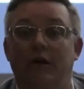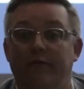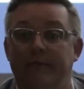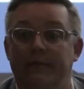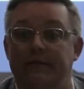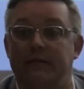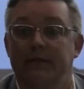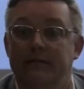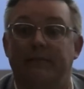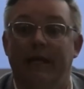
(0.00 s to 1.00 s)
governments,
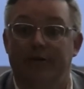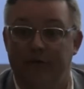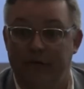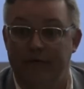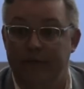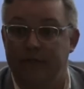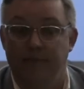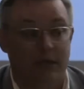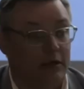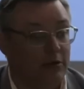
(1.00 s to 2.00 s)
subnational governments can
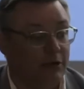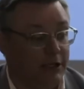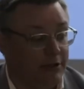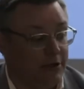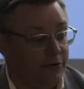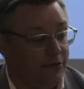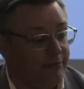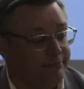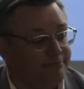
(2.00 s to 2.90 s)
be included in those.